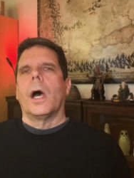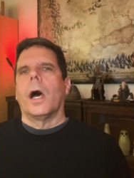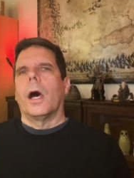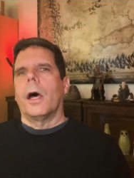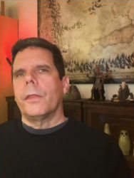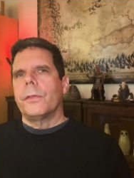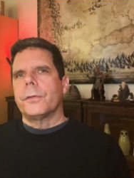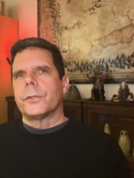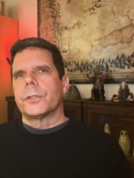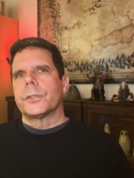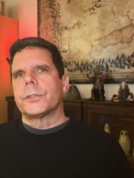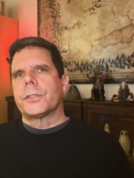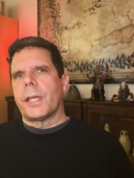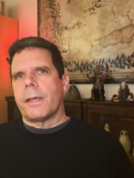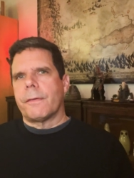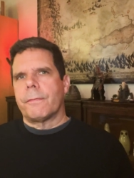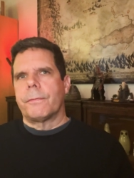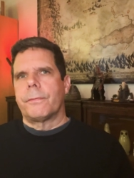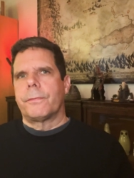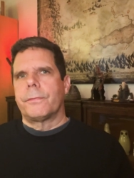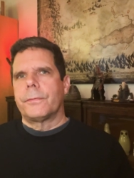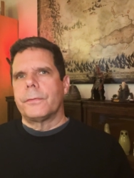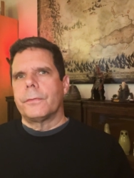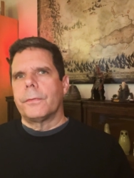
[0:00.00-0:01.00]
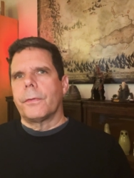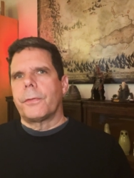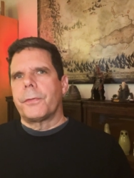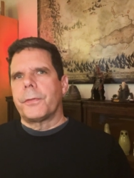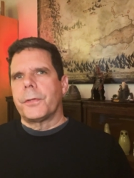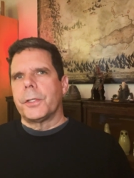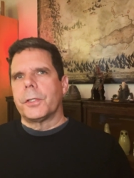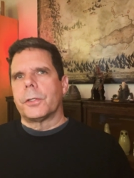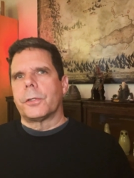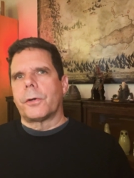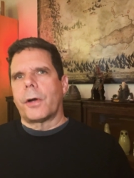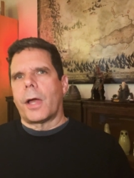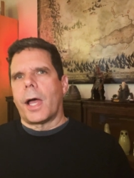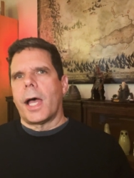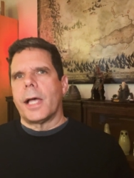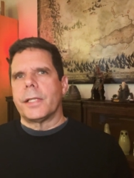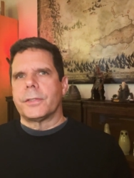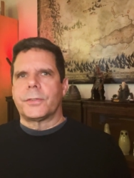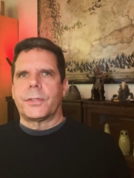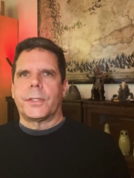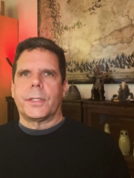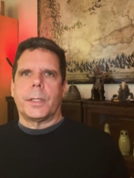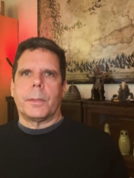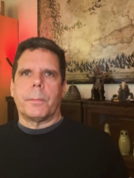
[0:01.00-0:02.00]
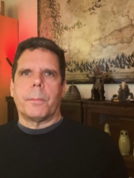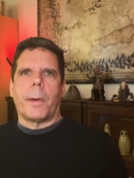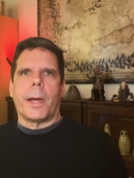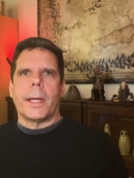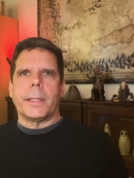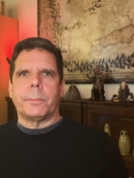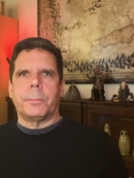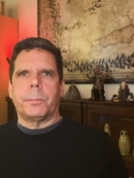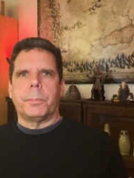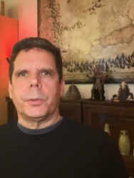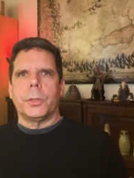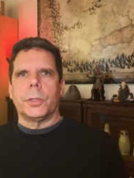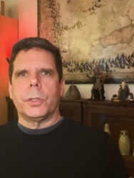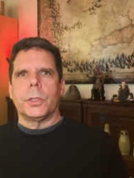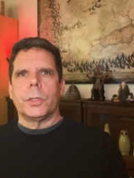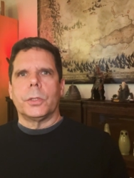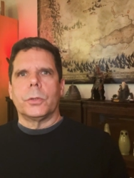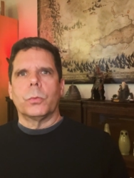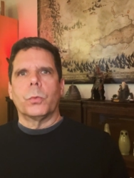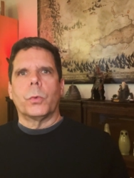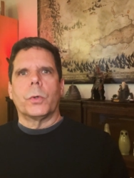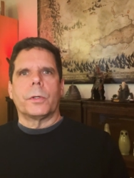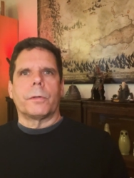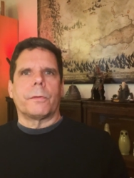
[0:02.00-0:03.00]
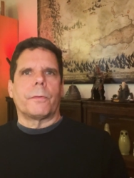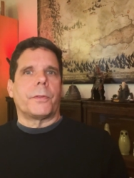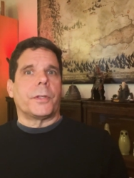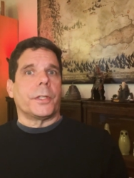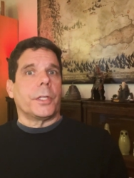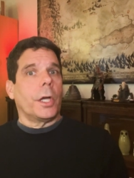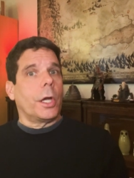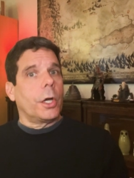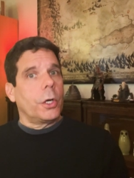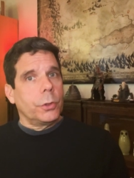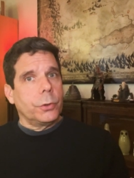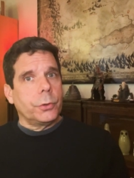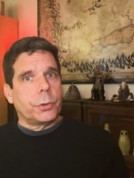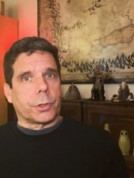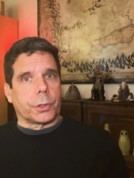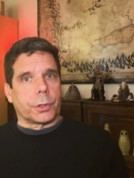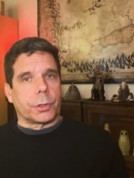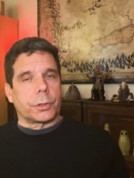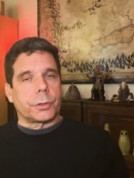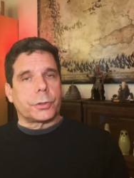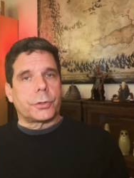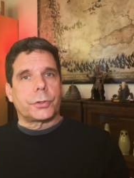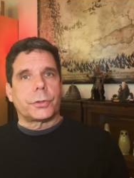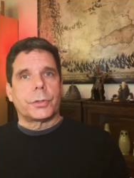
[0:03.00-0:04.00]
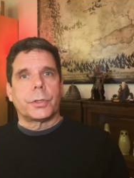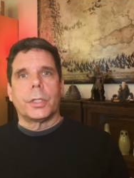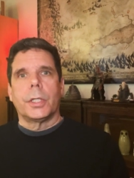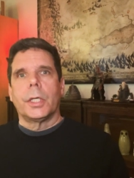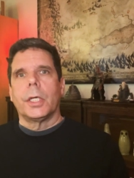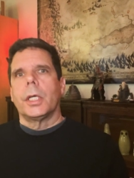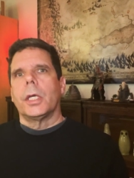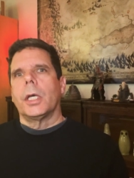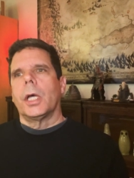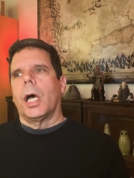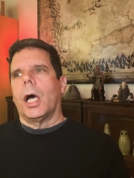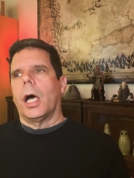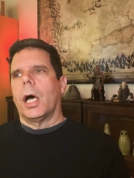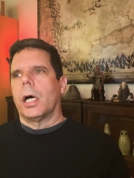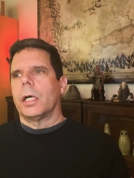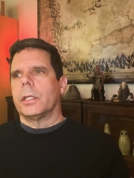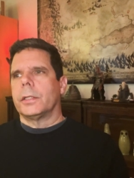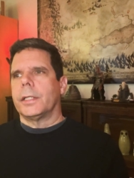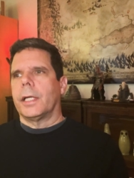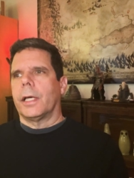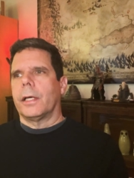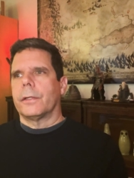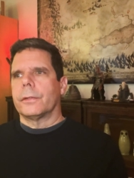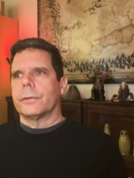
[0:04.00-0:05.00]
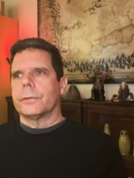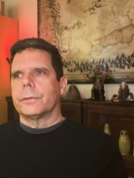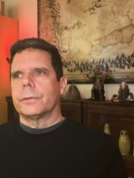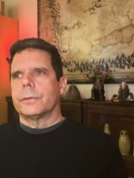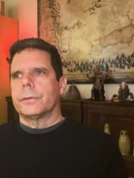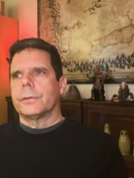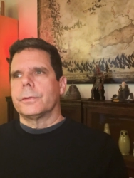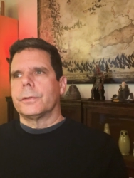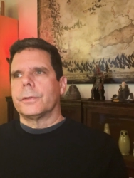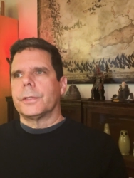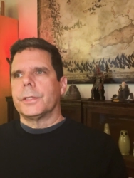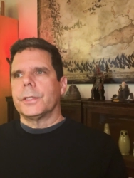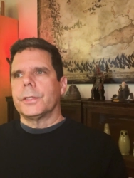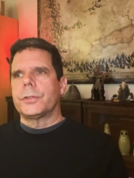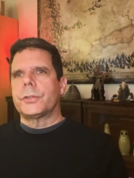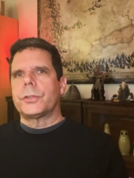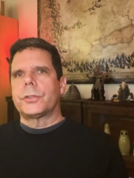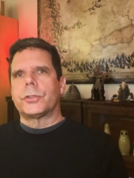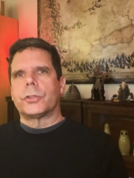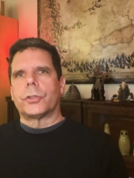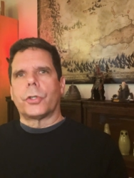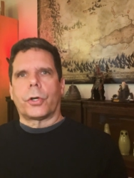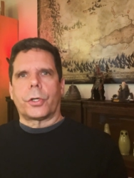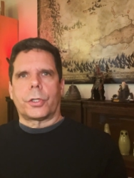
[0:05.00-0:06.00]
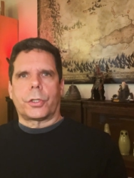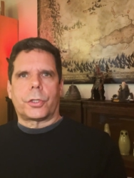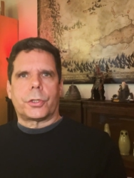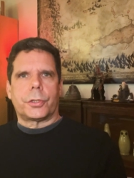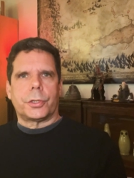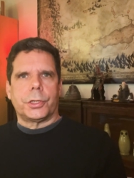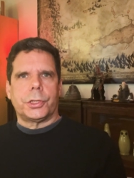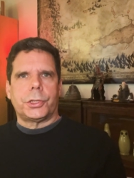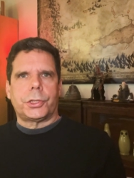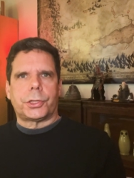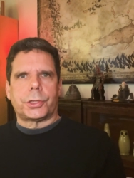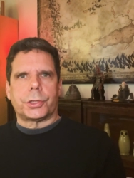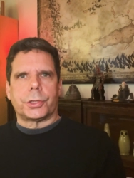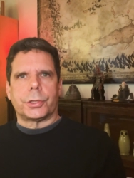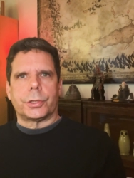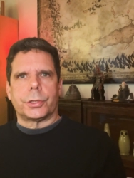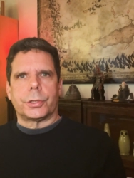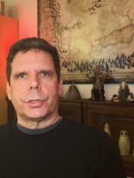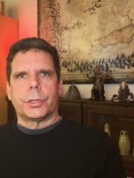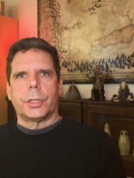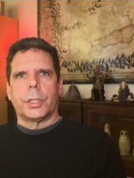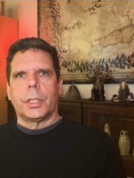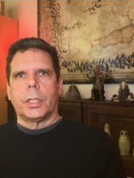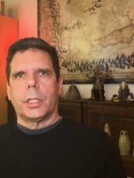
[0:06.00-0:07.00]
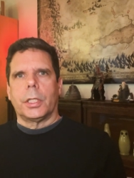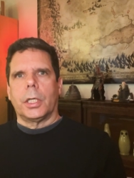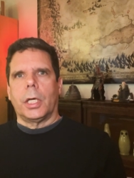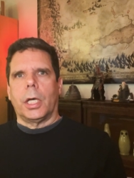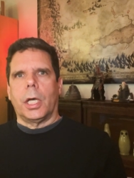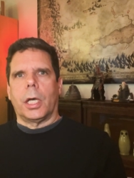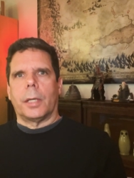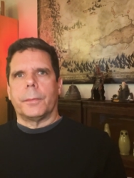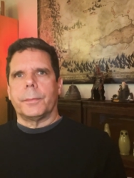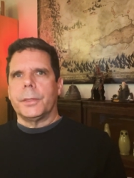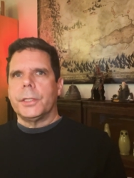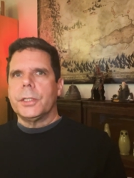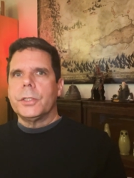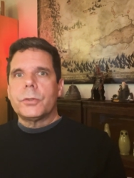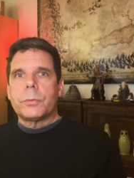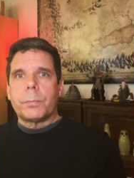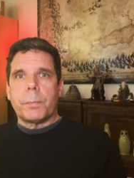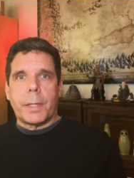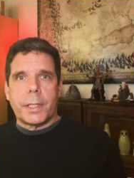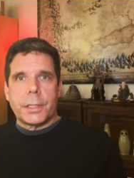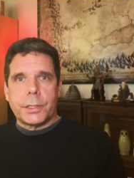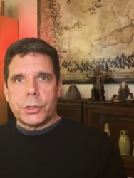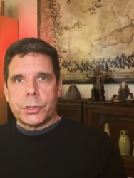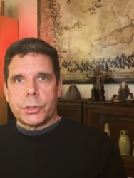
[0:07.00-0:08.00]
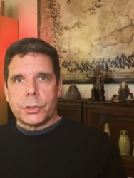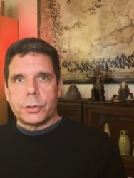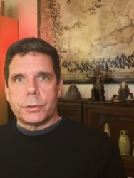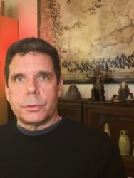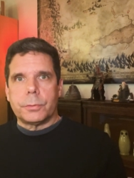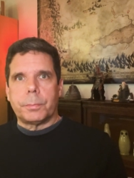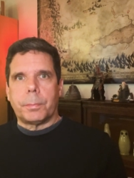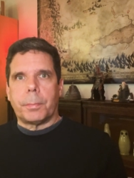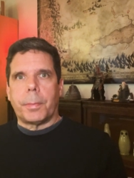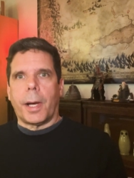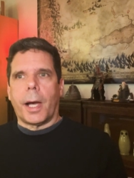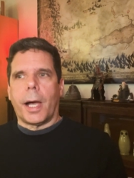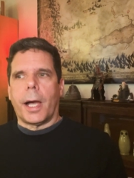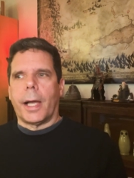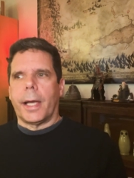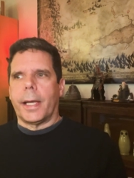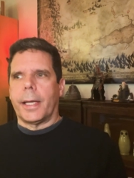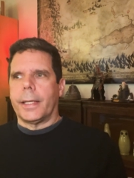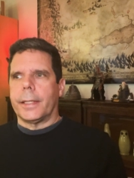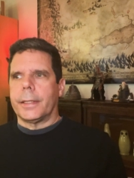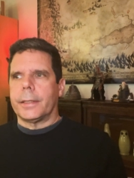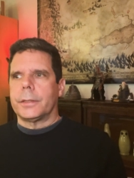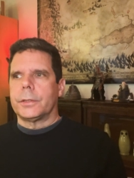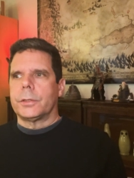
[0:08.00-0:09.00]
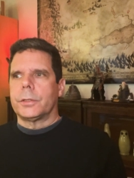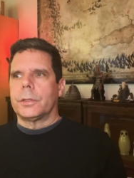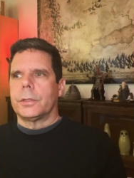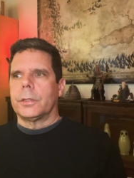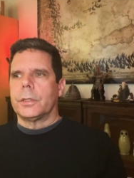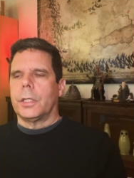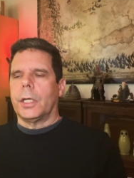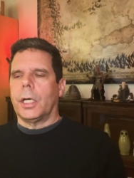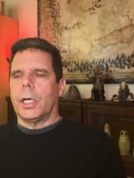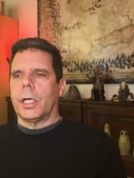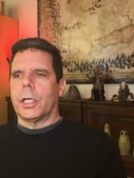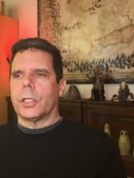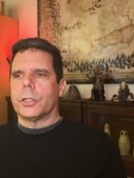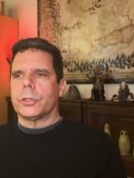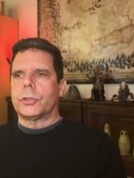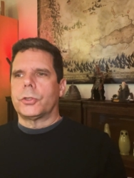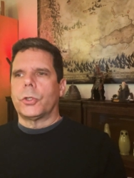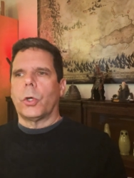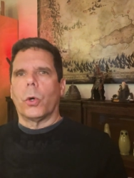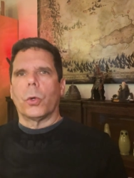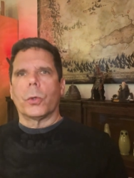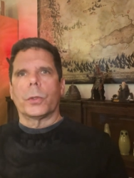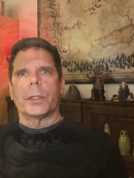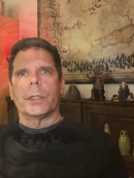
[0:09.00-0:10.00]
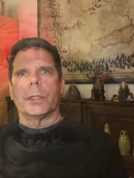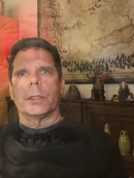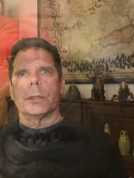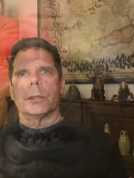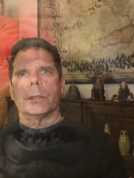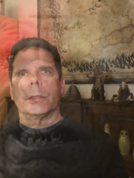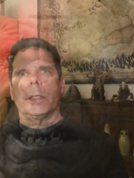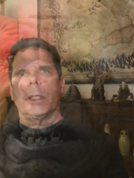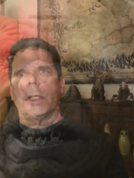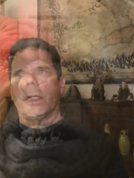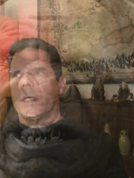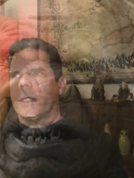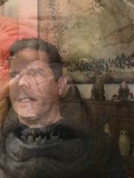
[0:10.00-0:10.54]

Others have theorized that it might be one of the ogres. Uh, now, this dark creature um, is mentioned by uh, Tolkien